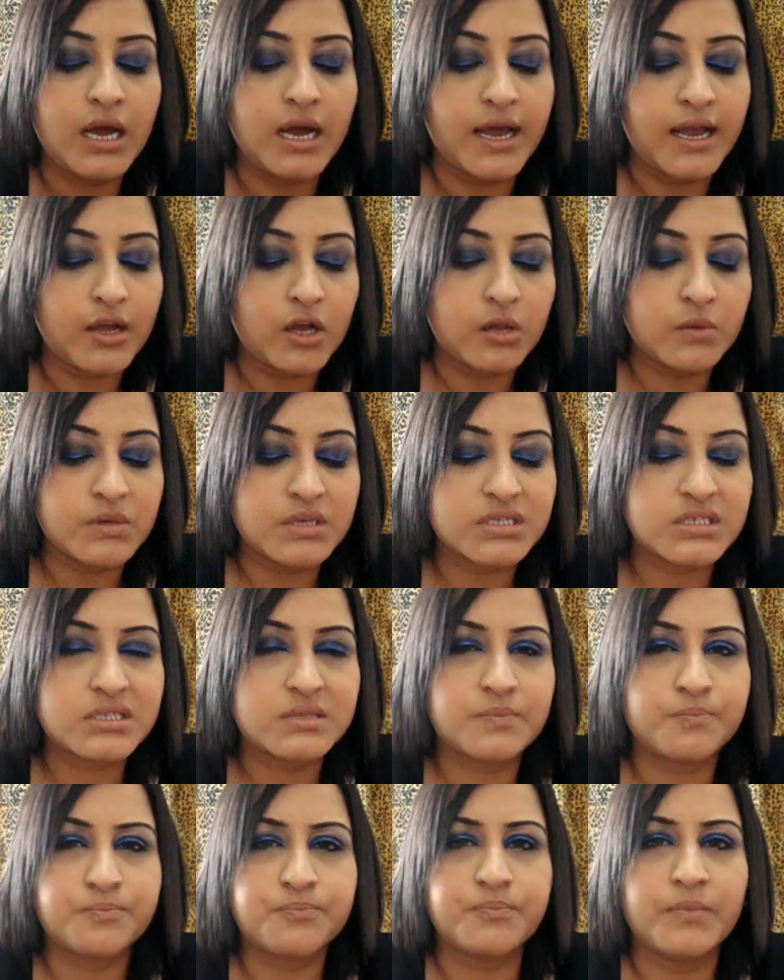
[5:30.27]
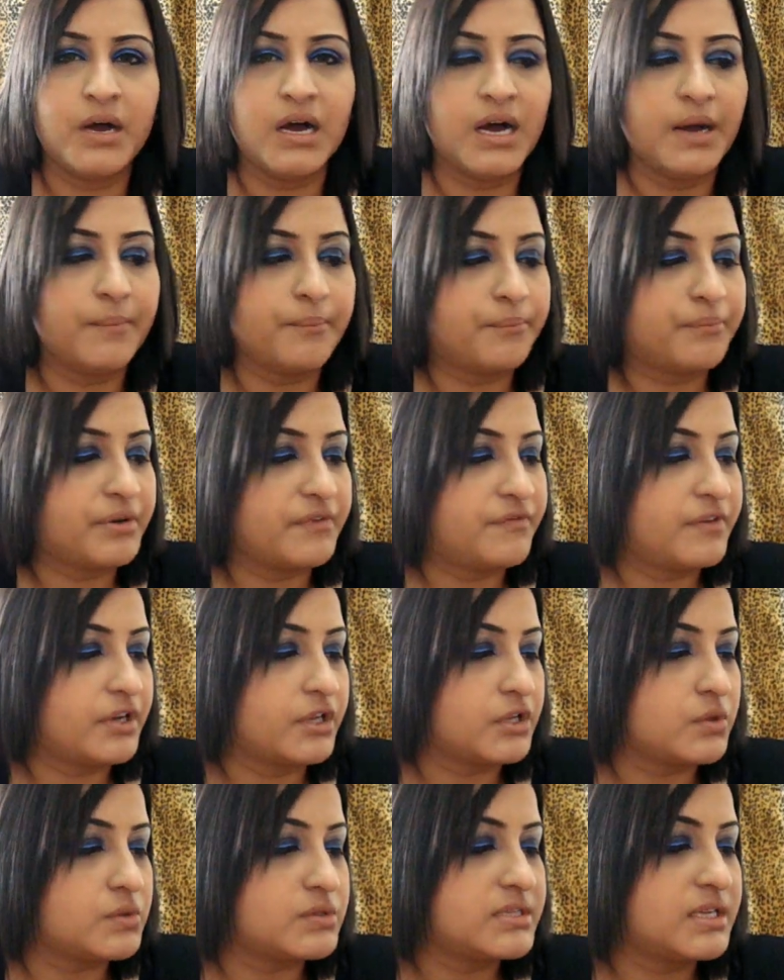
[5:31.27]
I always um,
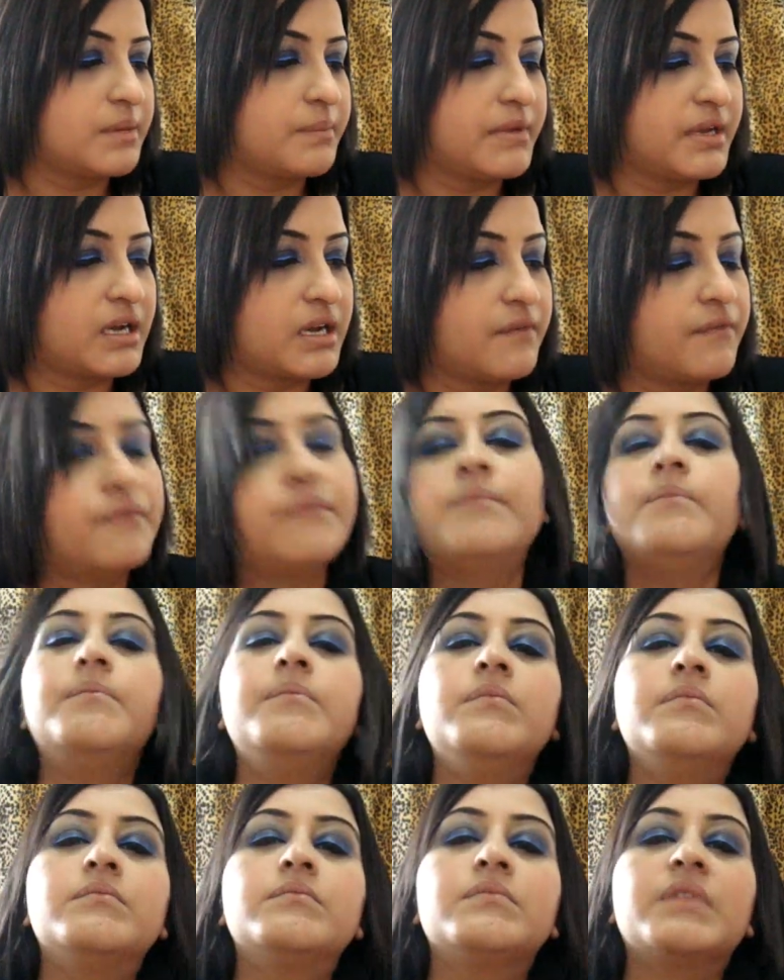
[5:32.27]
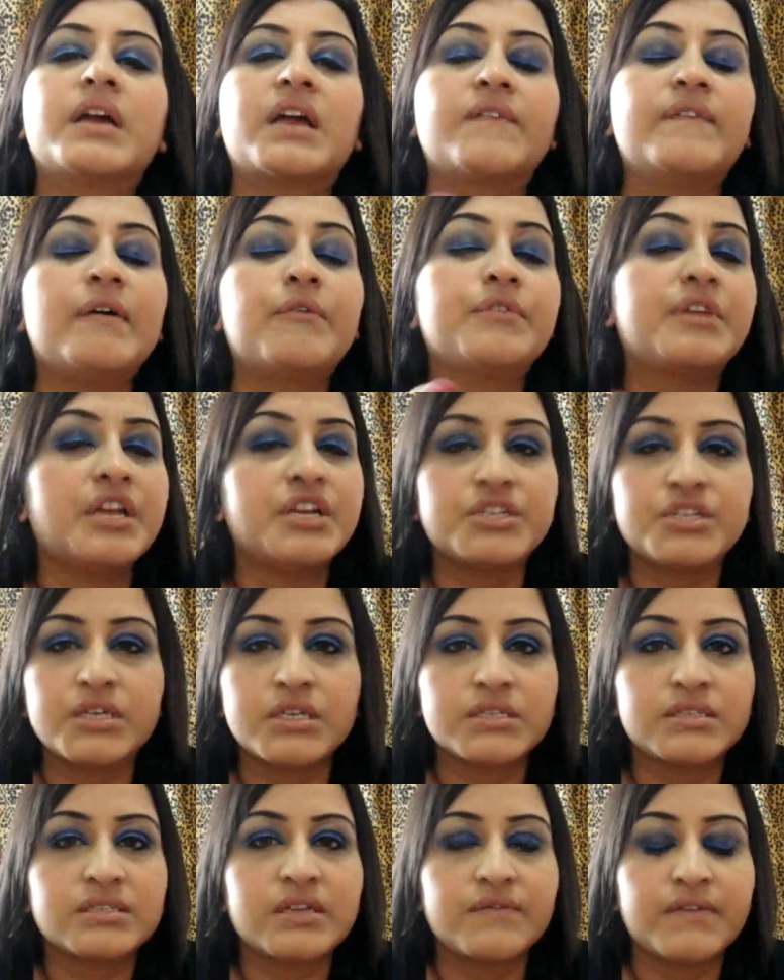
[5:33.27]
preferred using makeup like a
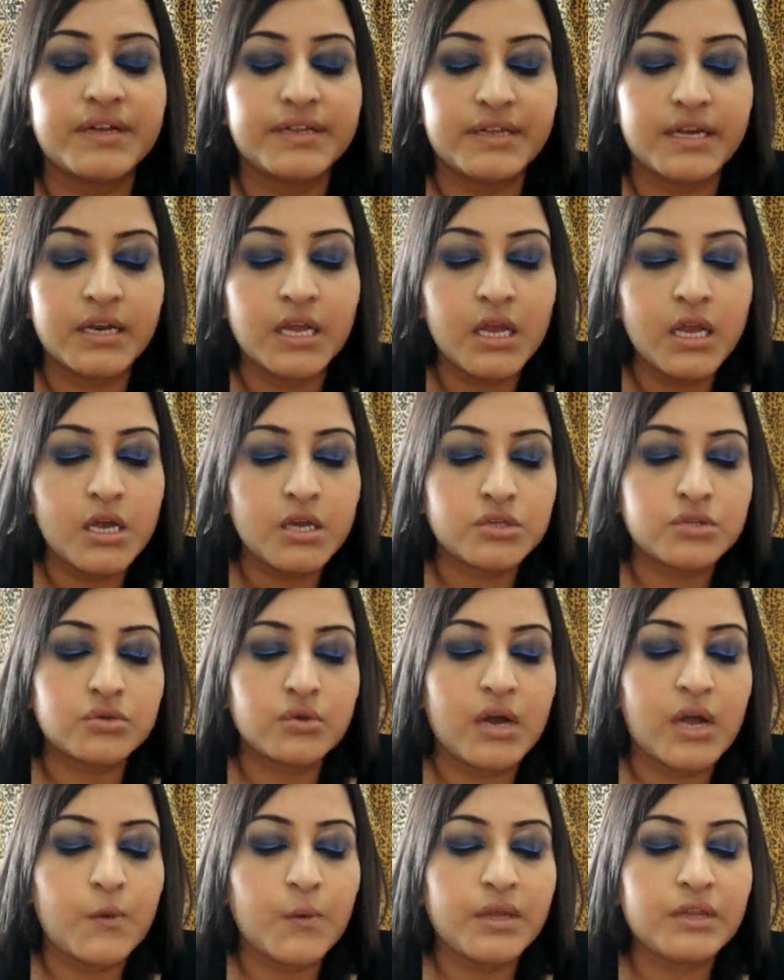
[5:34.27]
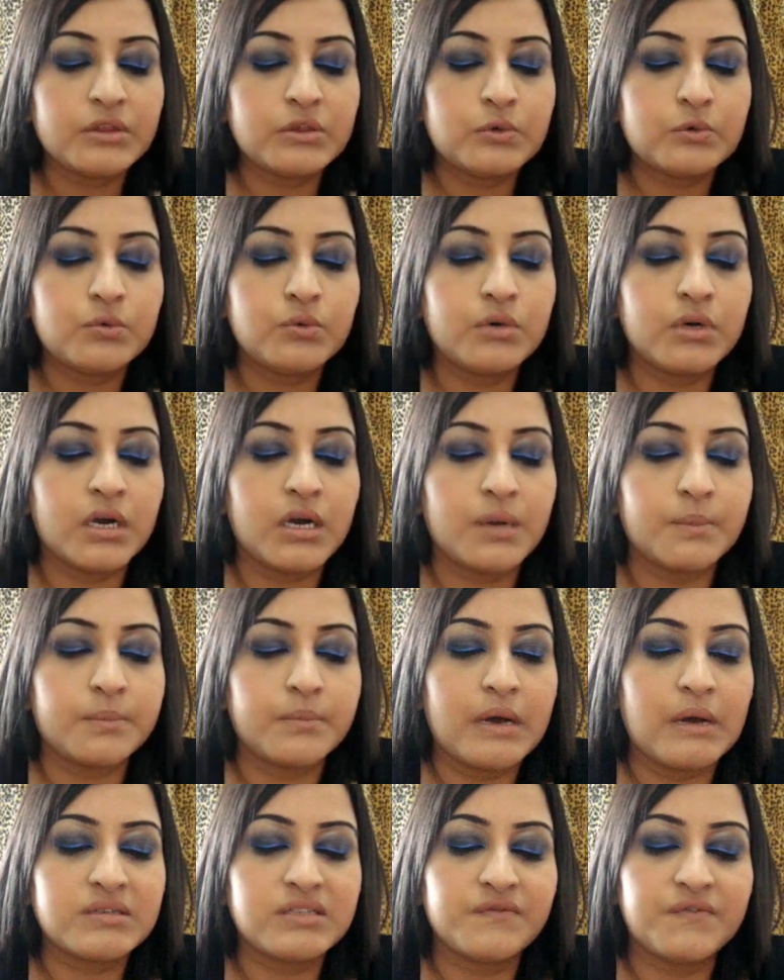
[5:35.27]
foundation stuff like that so I went to
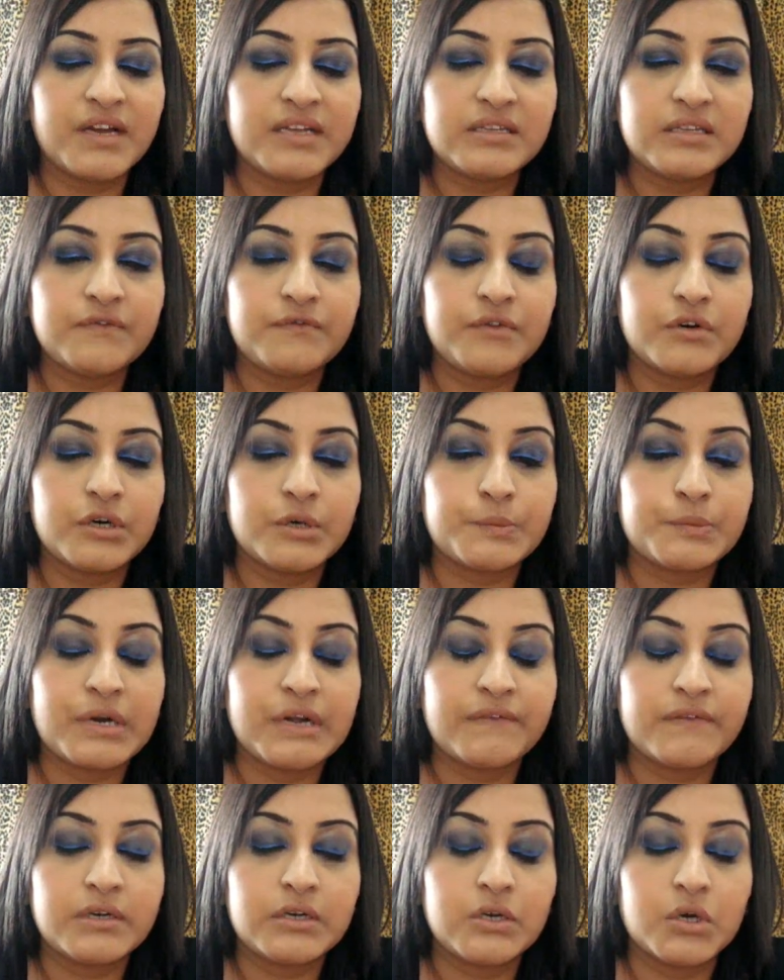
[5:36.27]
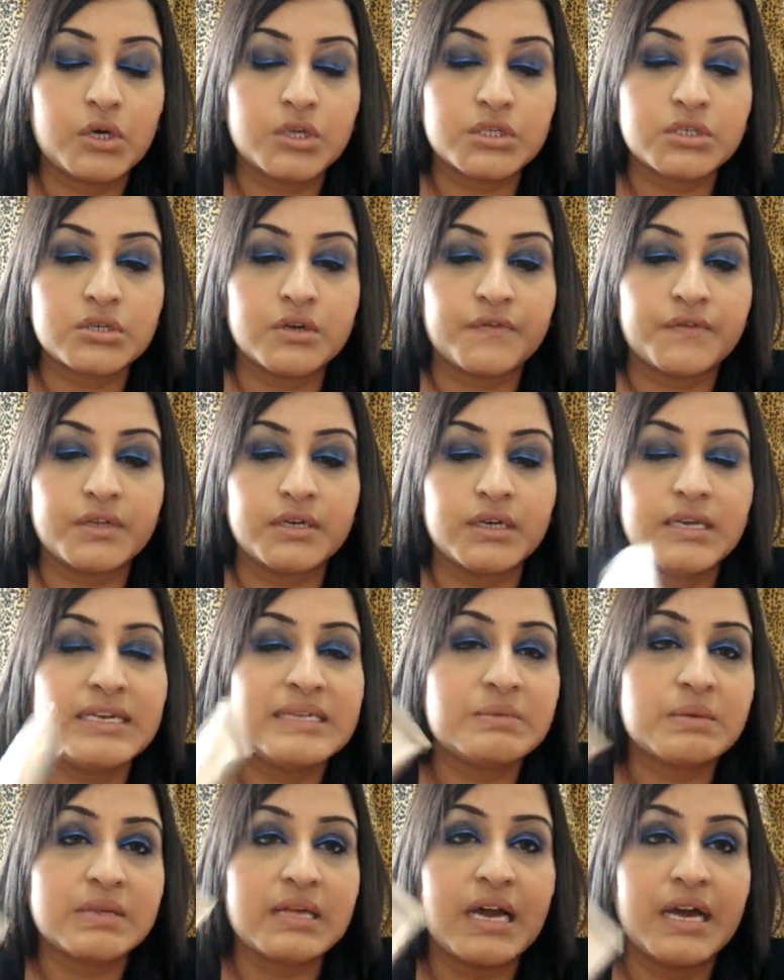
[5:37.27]
um, I was invited for a private launch of the
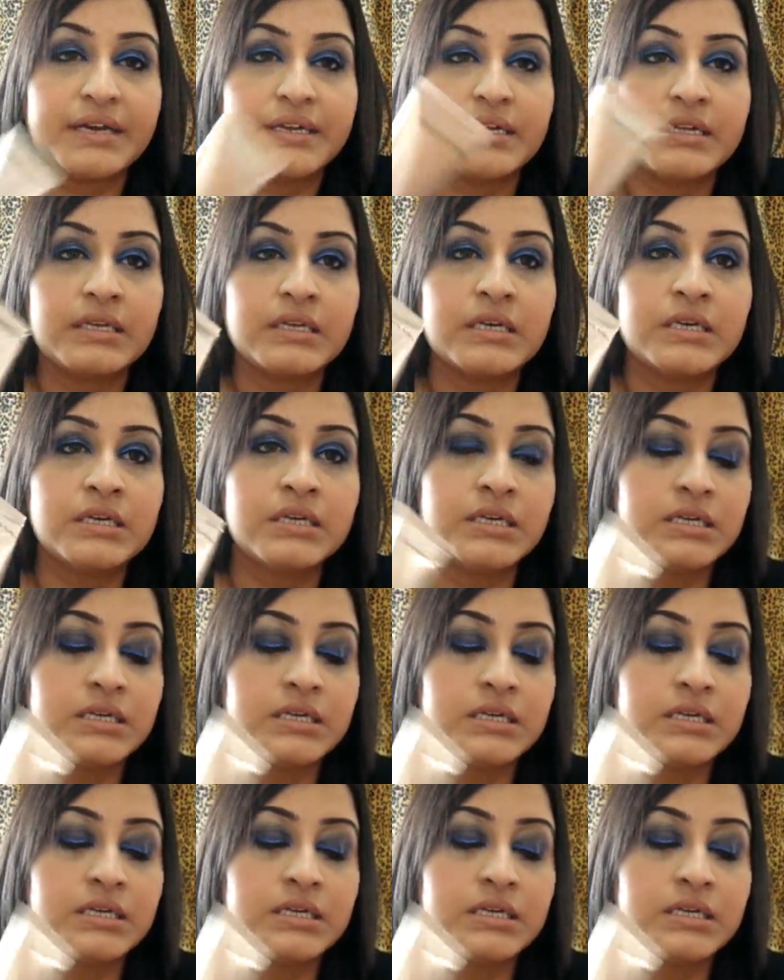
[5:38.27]
Elizabeth Arden